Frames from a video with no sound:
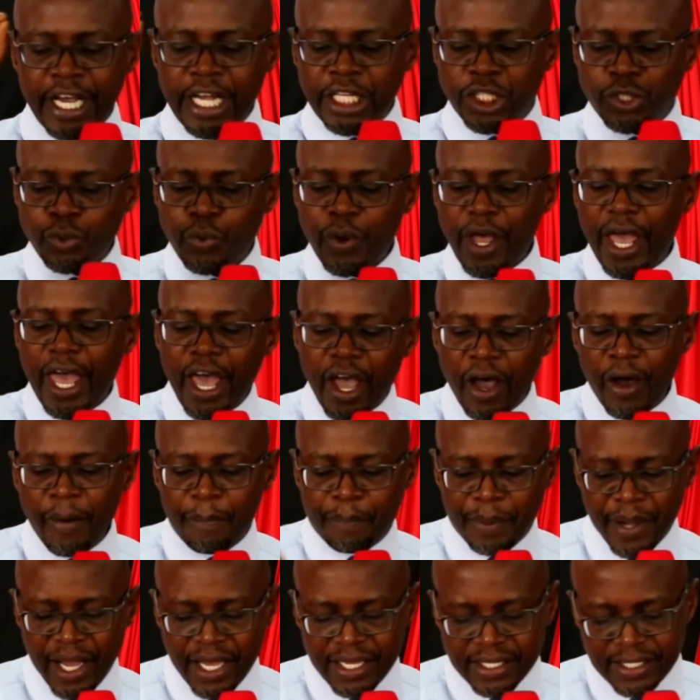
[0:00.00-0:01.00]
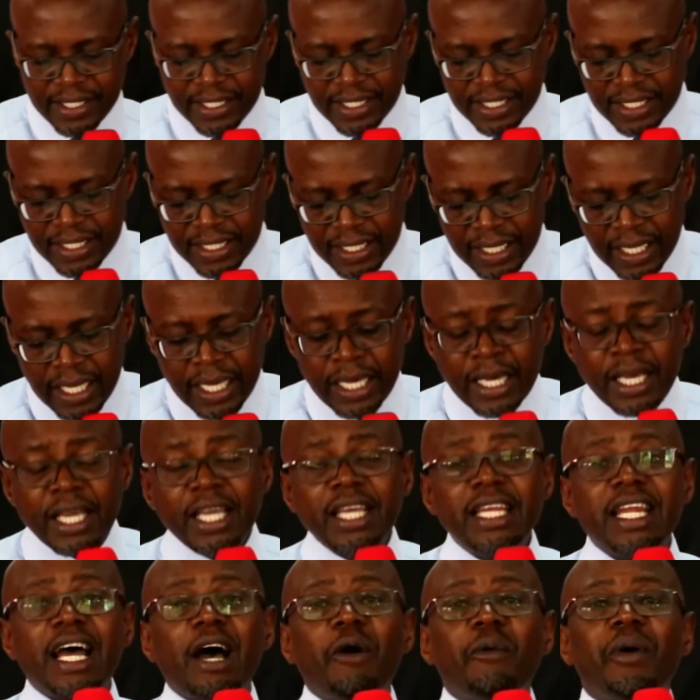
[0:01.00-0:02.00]
to help us
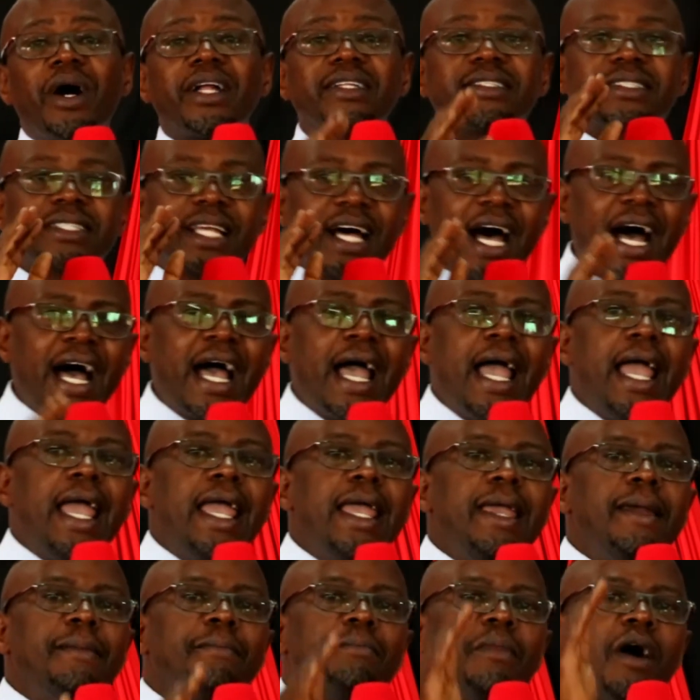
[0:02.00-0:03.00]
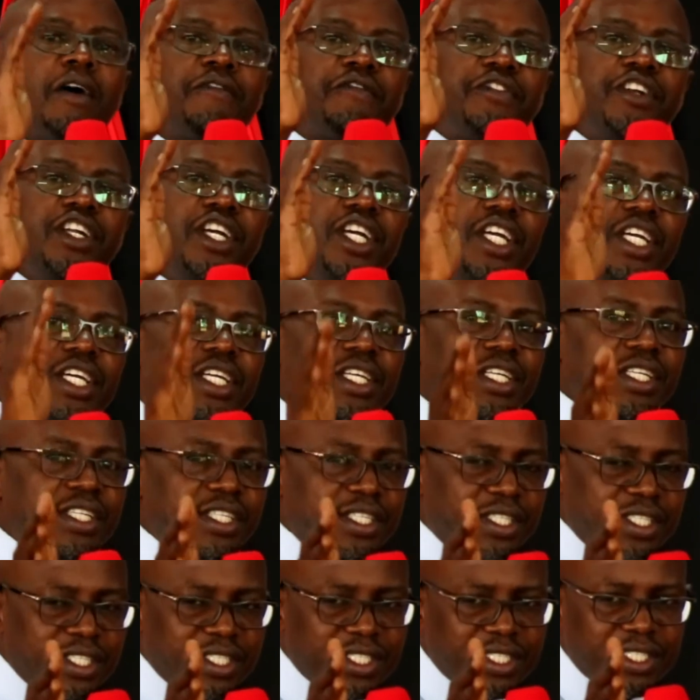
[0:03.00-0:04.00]
in our time of need.
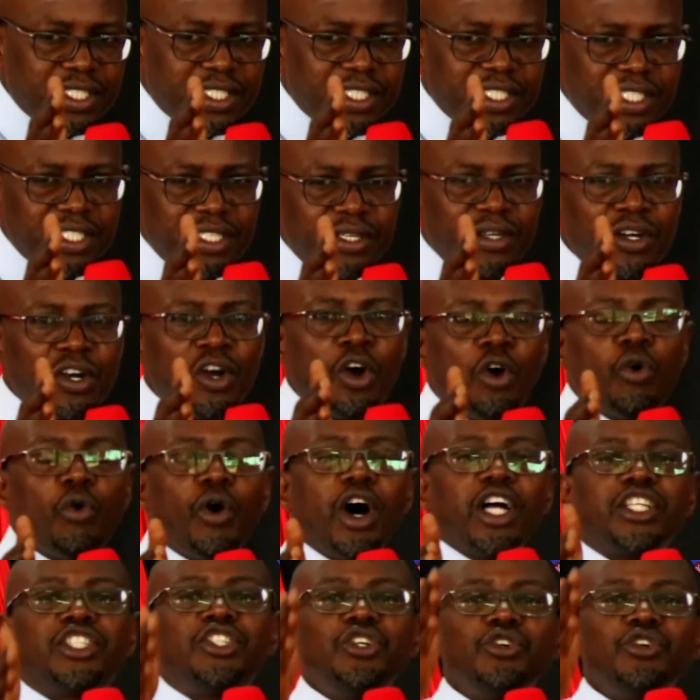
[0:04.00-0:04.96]
What